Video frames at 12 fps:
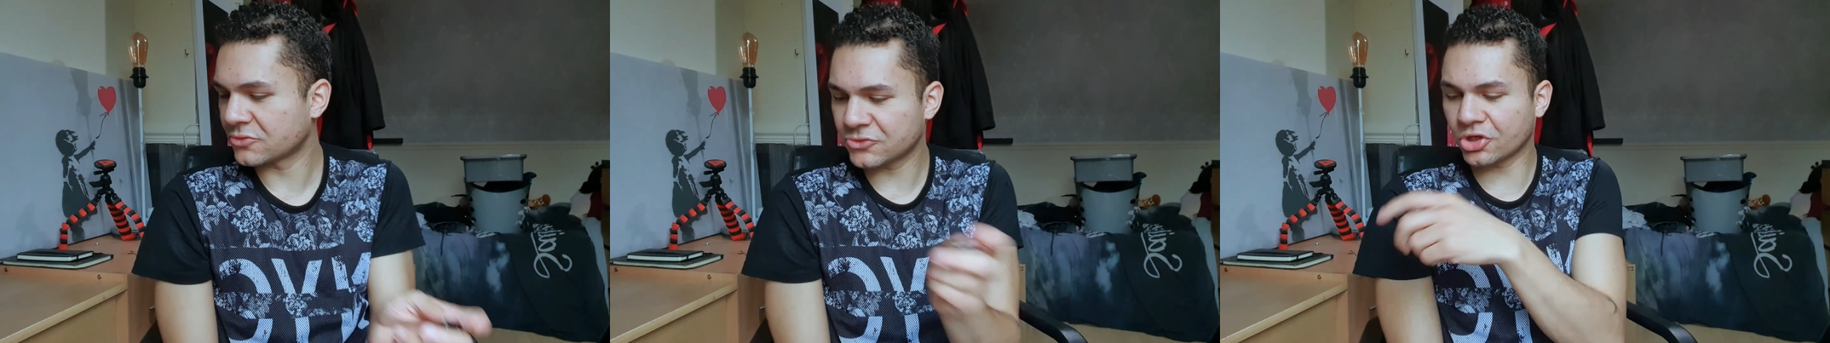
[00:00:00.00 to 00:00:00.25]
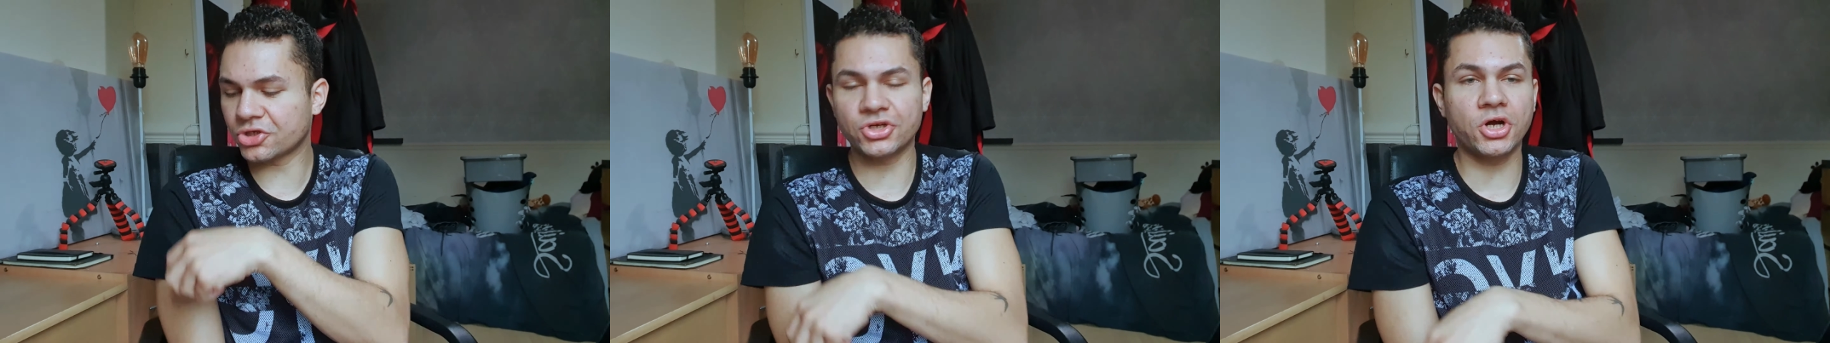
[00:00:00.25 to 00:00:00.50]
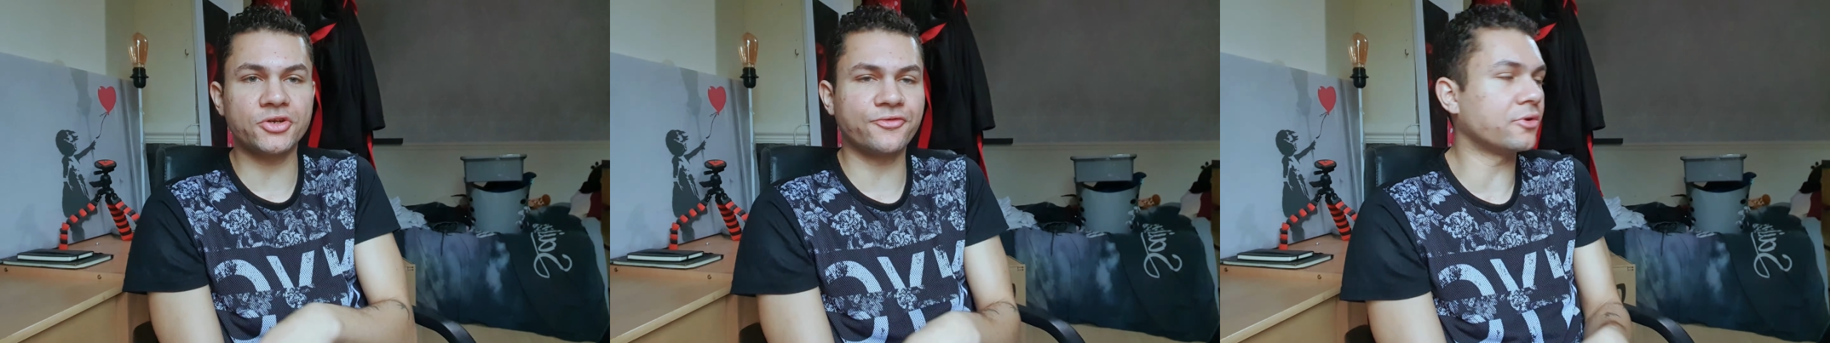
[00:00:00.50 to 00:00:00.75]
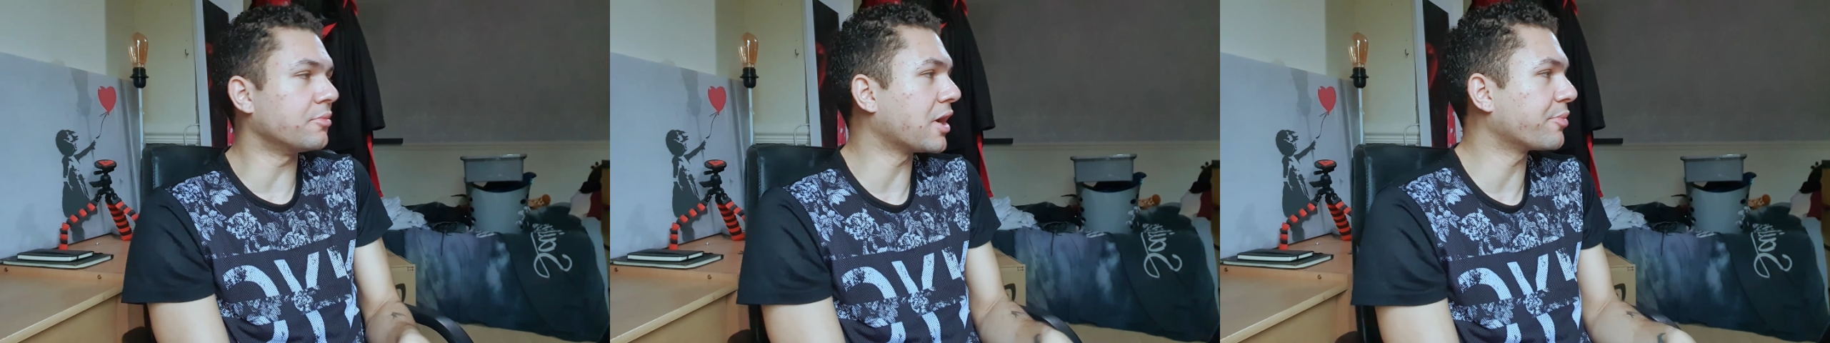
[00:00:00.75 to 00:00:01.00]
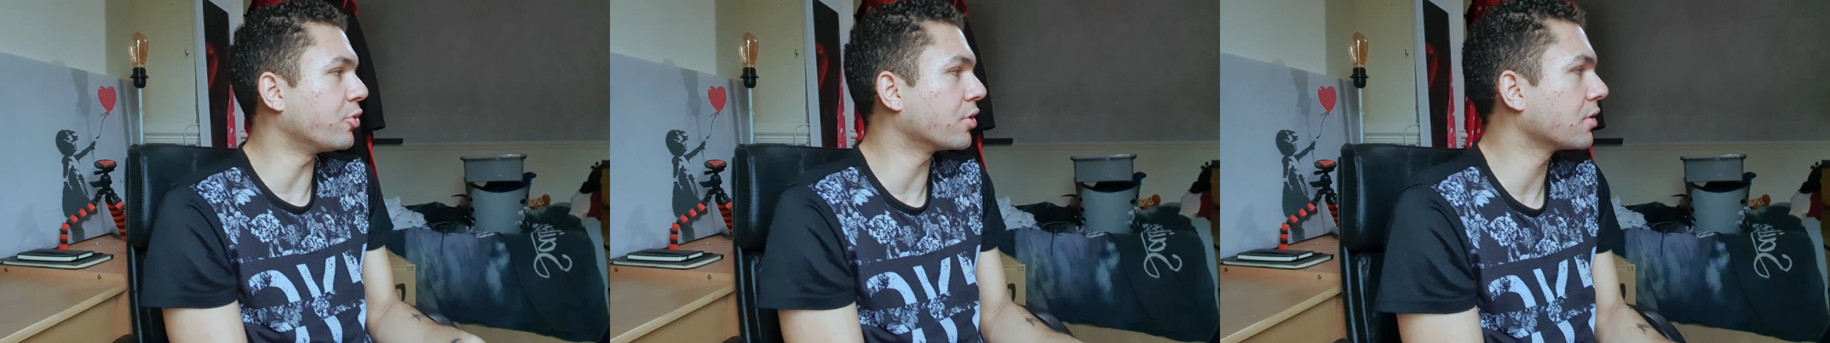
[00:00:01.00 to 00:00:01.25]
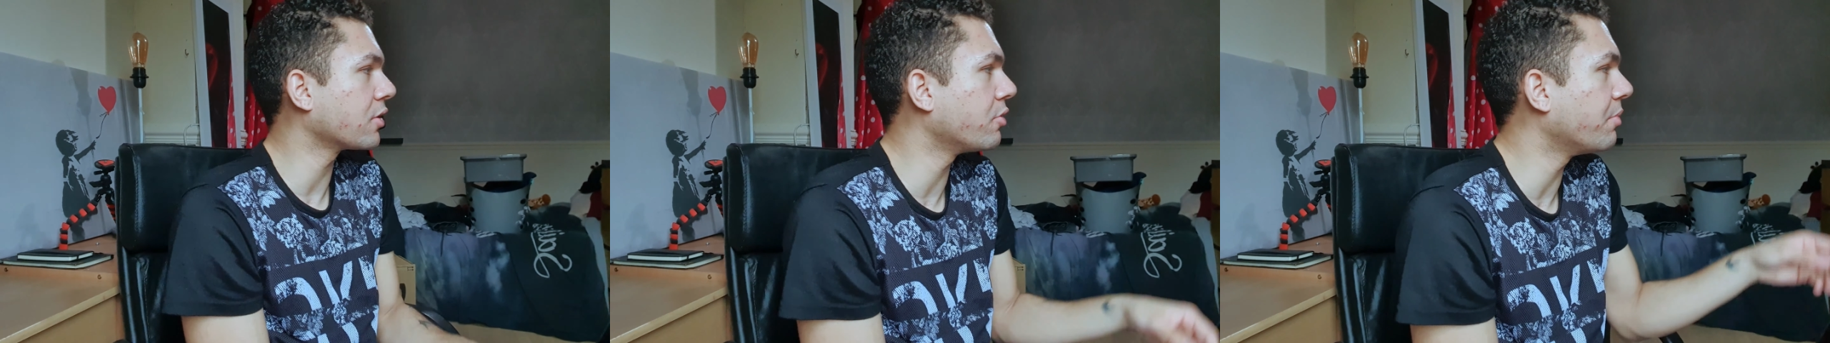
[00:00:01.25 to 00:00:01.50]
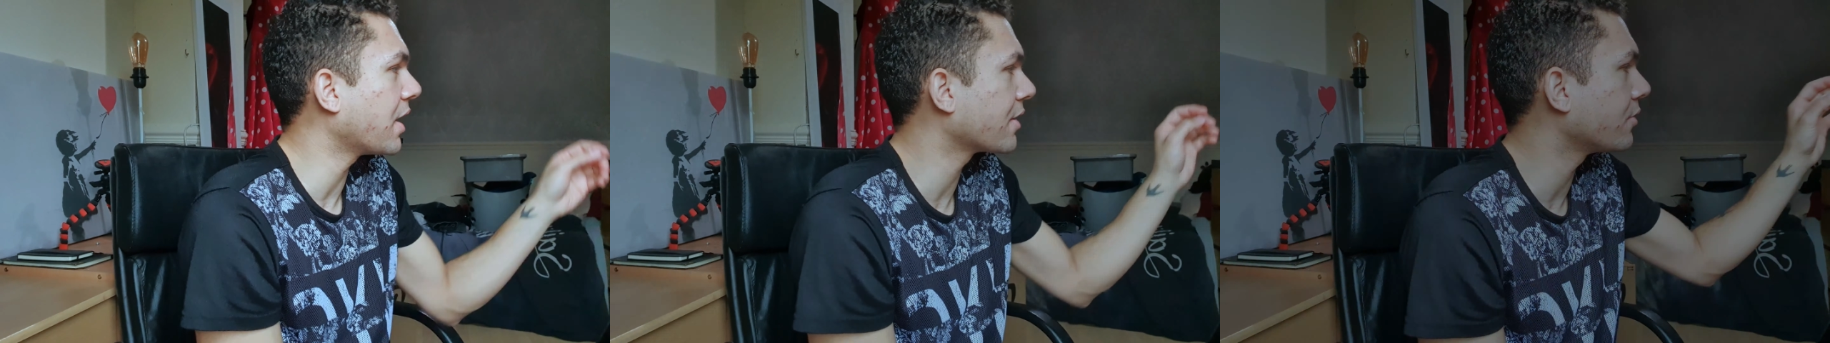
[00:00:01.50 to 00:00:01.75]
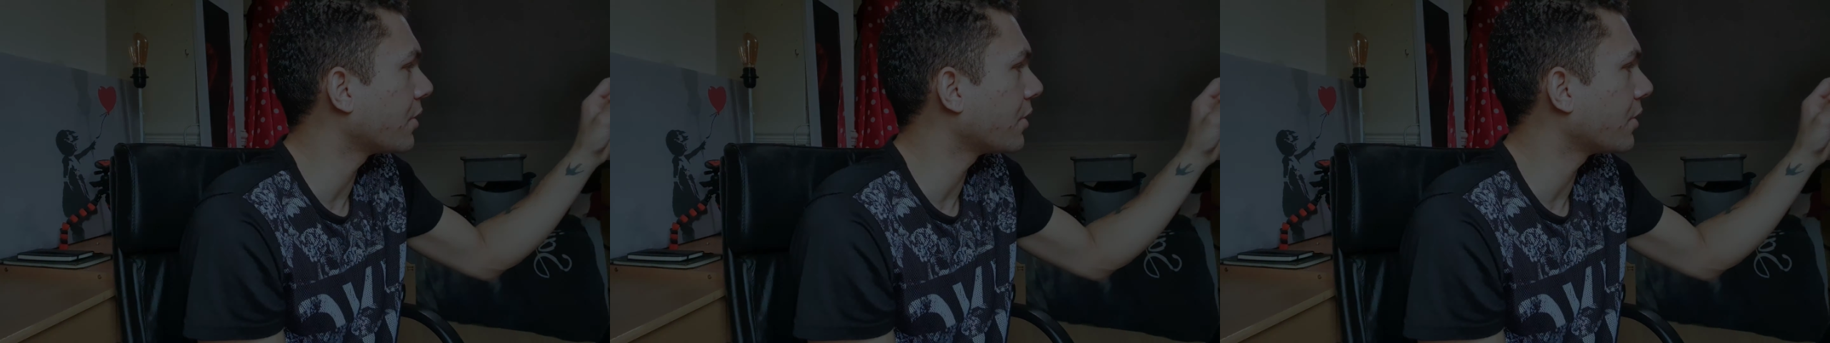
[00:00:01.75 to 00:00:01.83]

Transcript: It's not charging from the MacBook. I'll come back to